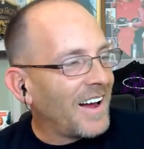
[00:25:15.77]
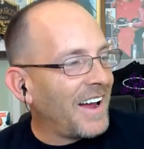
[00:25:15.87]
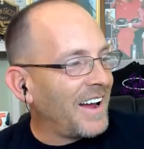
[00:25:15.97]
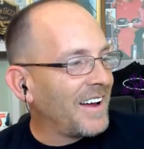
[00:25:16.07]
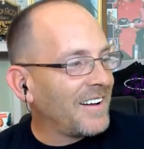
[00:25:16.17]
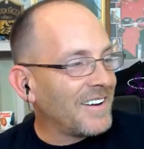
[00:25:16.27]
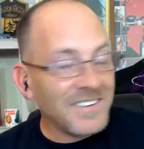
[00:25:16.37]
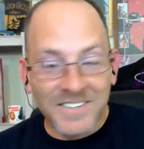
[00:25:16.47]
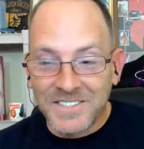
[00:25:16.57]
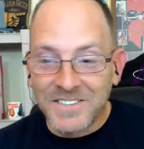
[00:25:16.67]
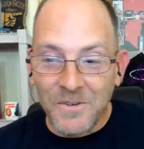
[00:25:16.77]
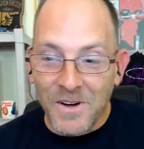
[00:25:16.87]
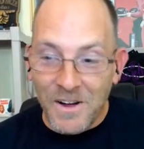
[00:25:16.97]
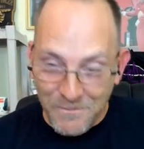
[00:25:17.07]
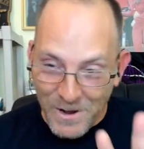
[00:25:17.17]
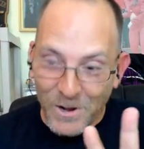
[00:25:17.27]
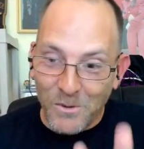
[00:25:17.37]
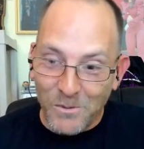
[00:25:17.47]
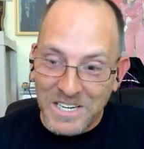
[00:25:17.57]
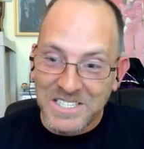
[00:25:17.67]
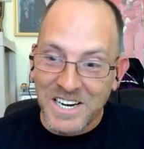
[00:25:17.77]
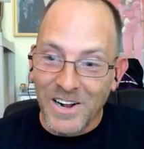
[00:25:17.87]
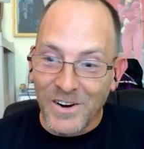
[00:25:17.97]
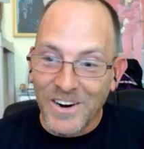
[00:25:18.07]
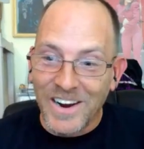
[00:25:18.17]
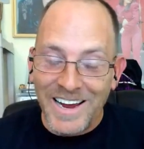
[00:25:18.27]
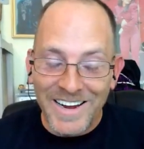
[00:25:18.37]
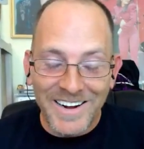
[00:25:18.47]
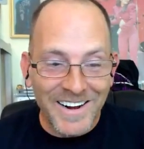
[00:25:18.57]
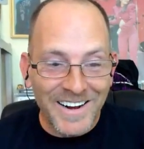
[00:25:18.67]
and a fellow reseller in